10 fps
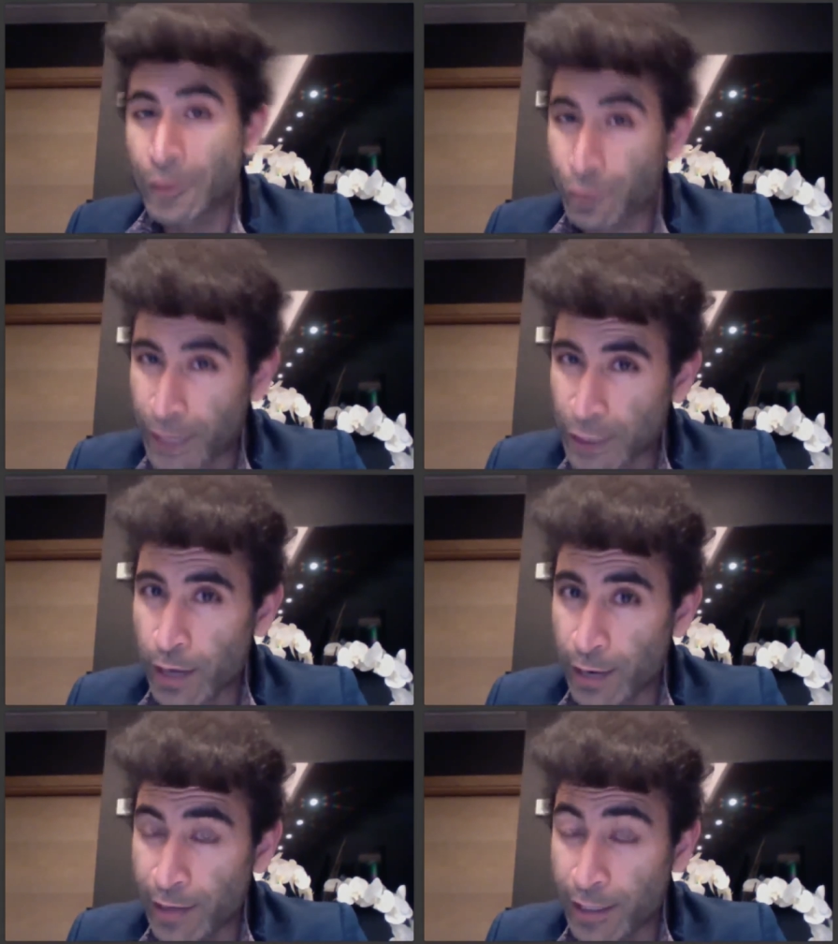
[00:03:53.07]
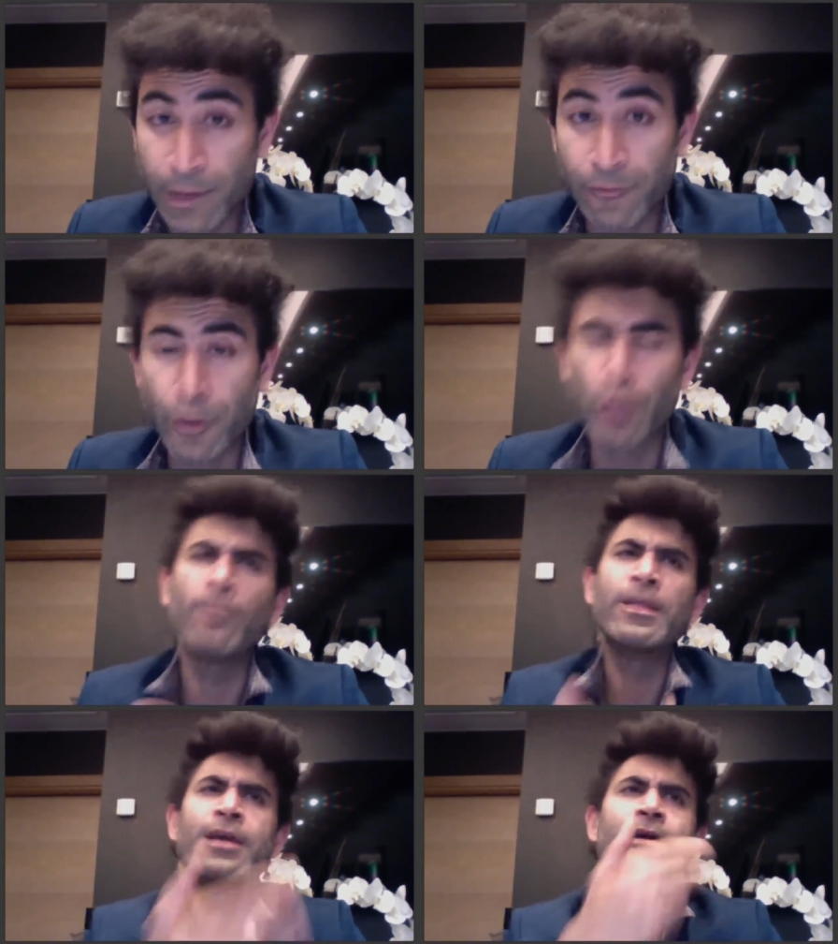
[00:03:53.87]
So that's what I recommend for
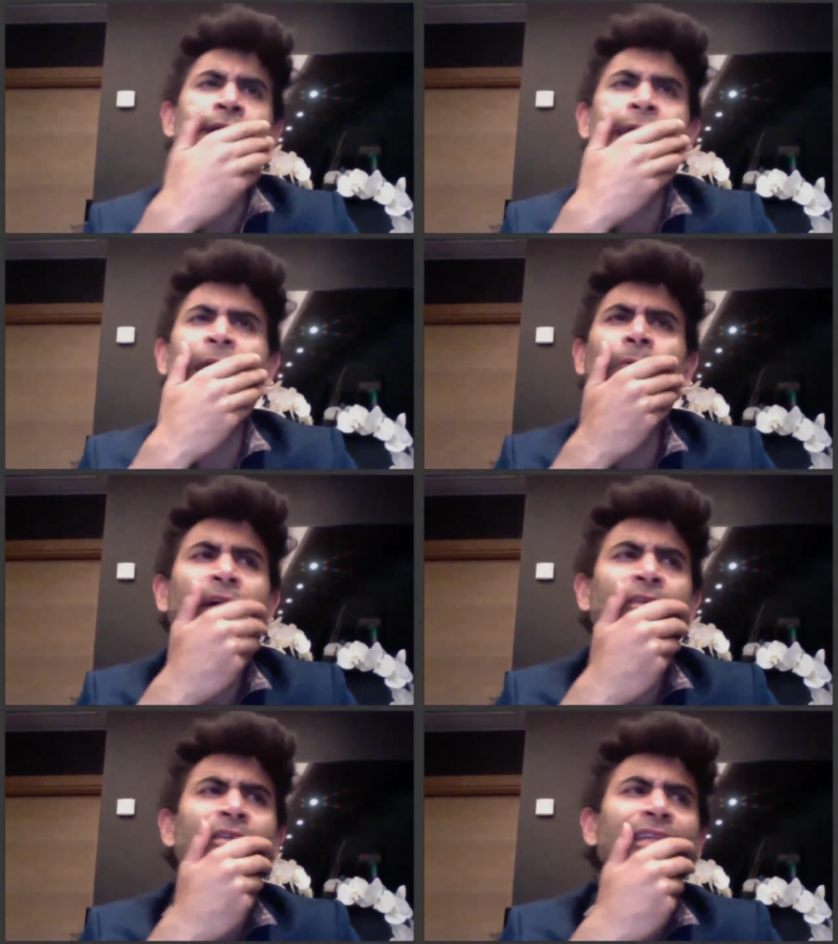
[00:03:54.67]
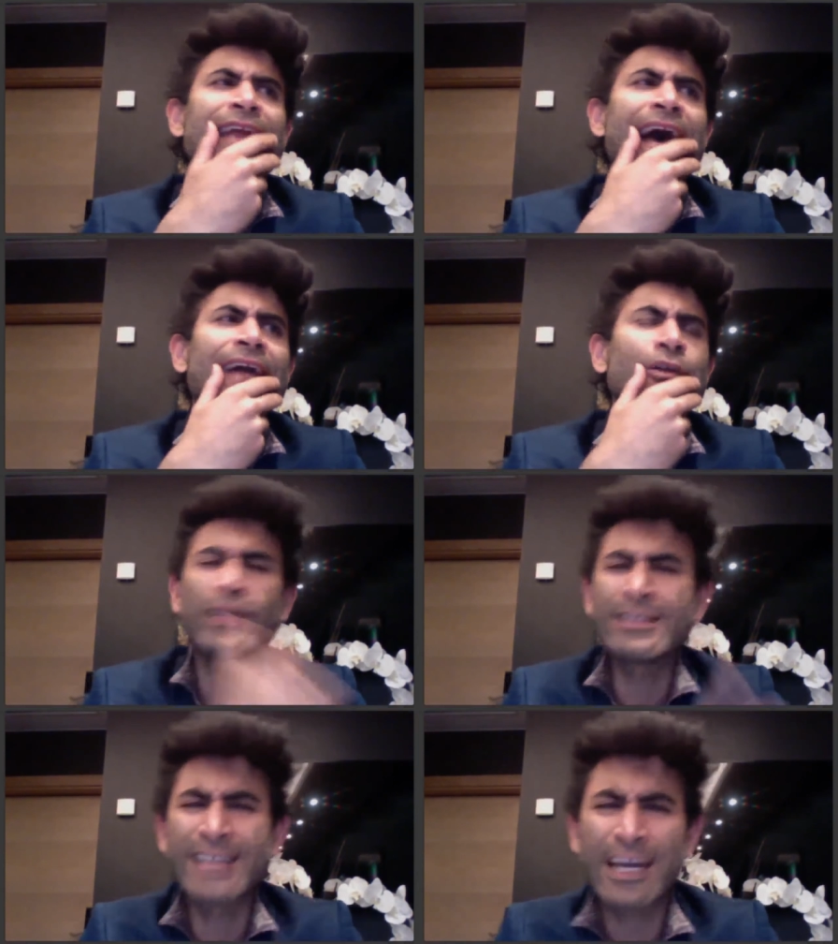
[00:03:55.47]
you. Now, other than that,
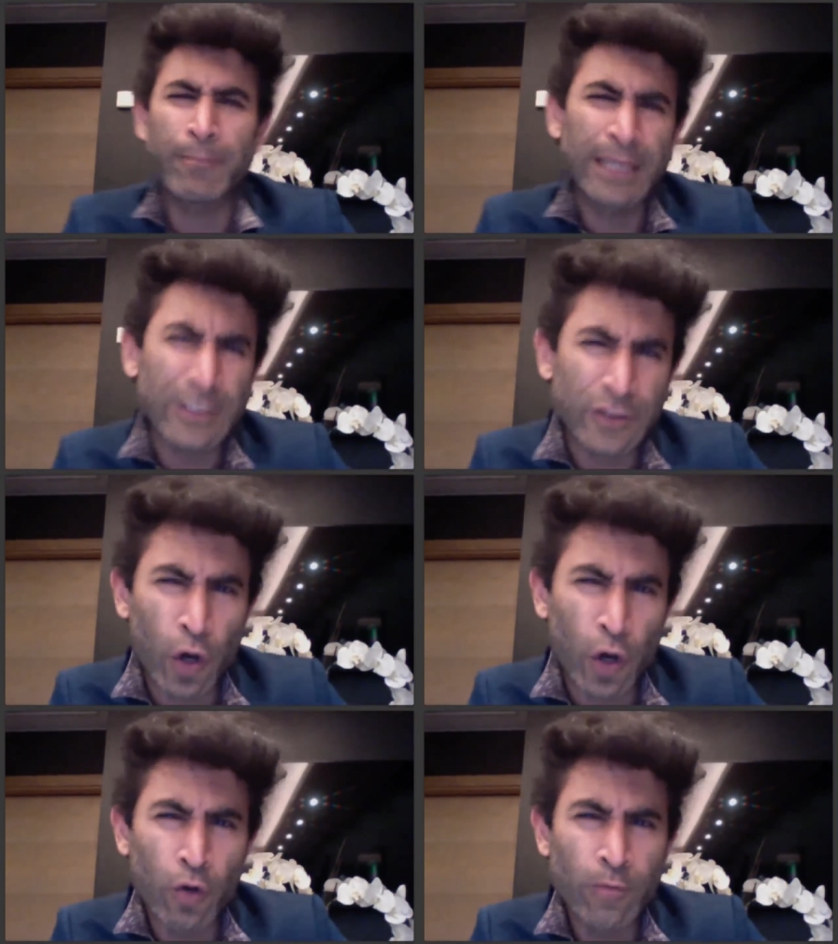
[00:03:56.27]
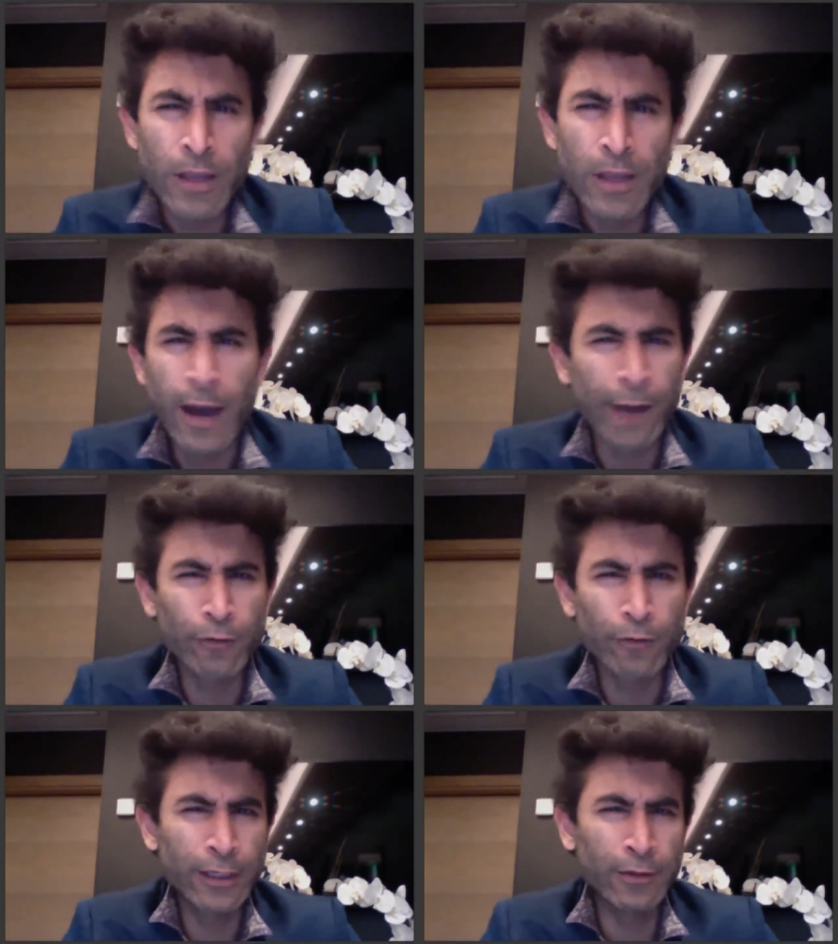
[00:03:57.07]
you can take miso. I
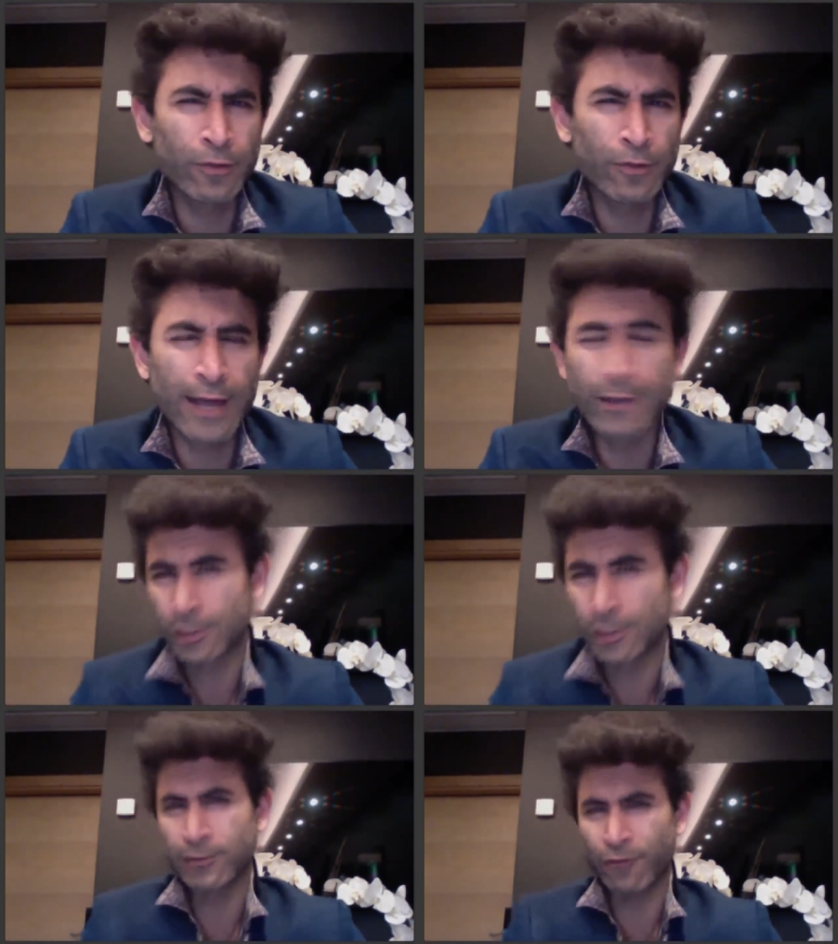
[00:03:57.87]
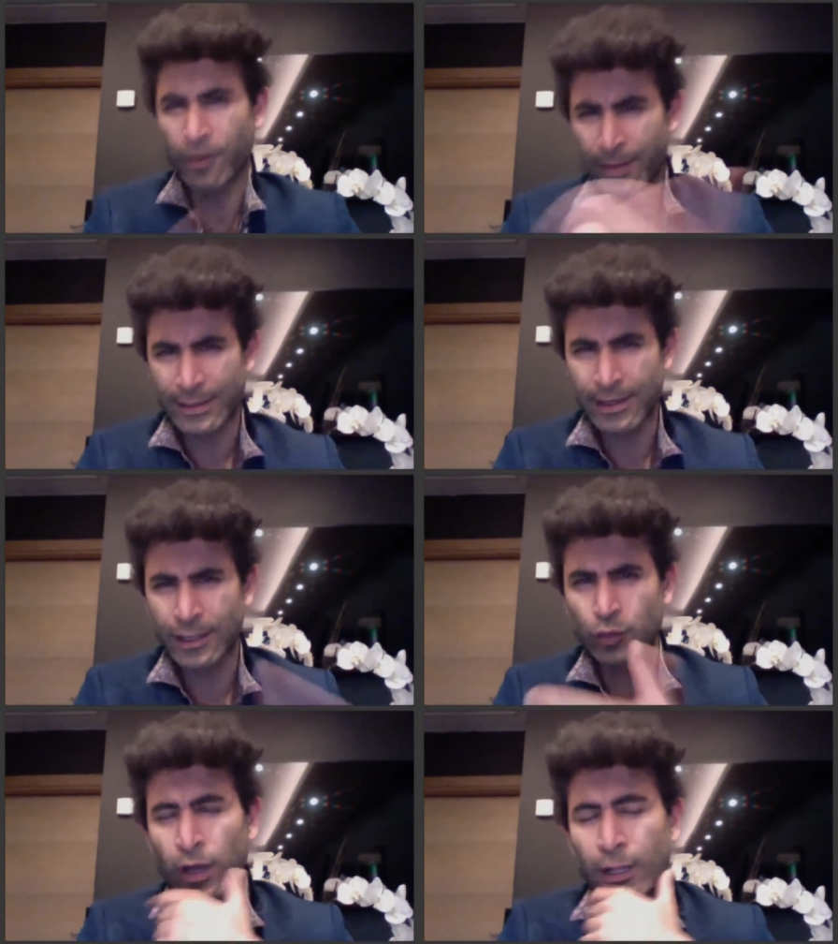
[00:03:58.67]
don't really do that. It's it's fermented
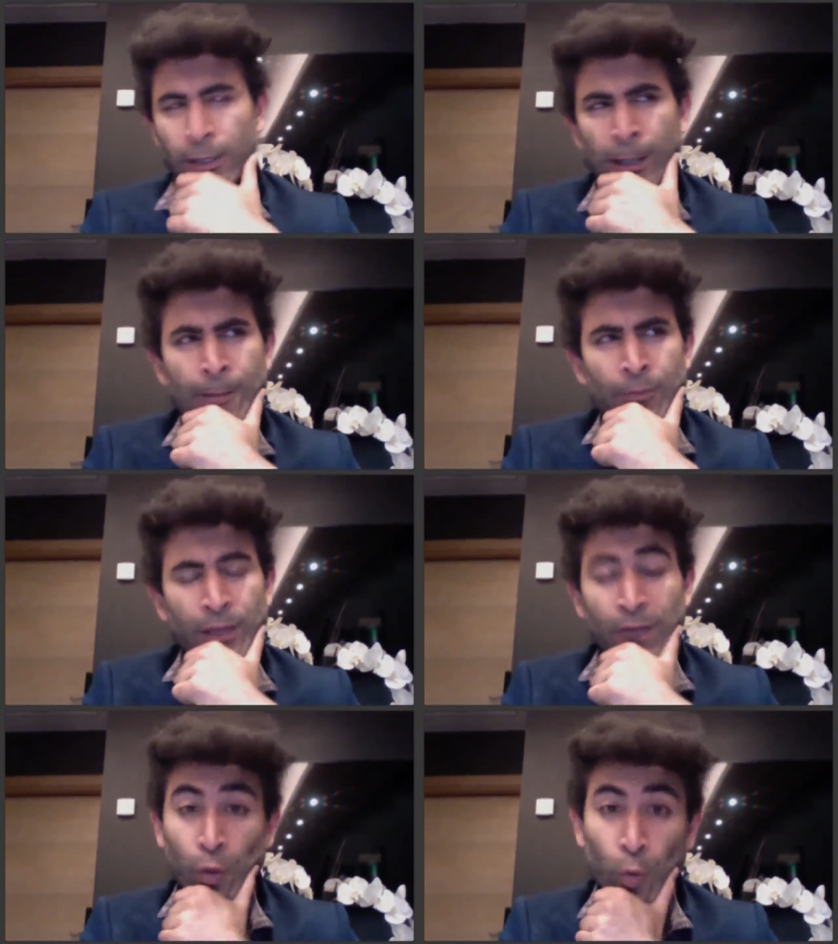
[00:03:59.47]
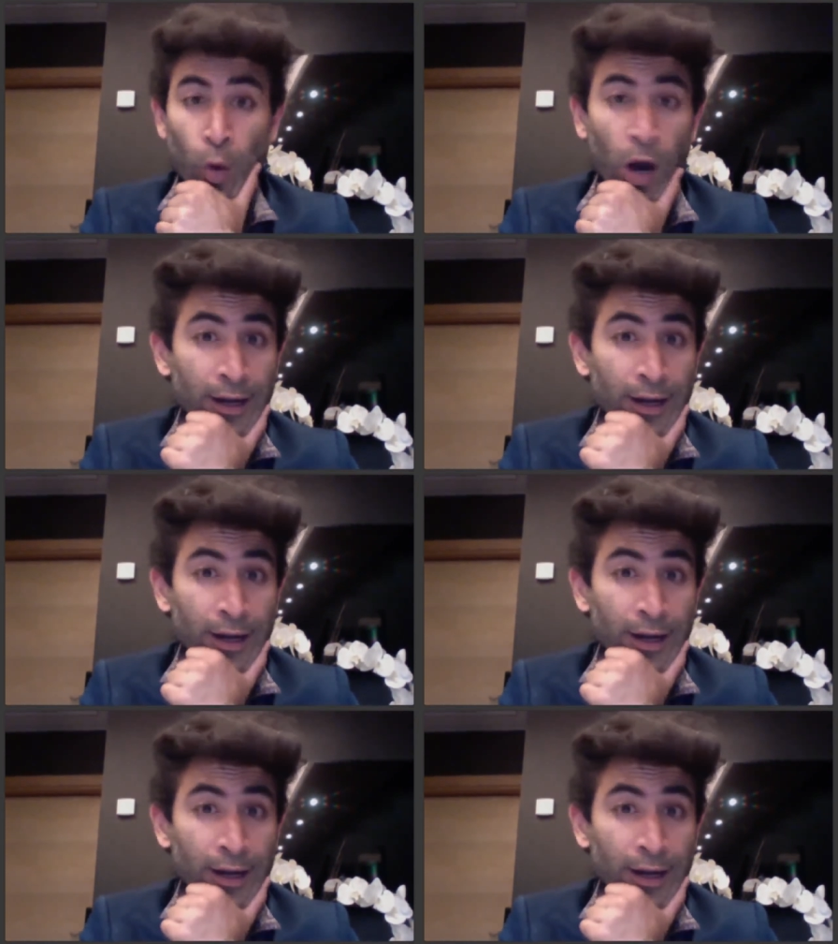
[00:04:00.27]
as well. If you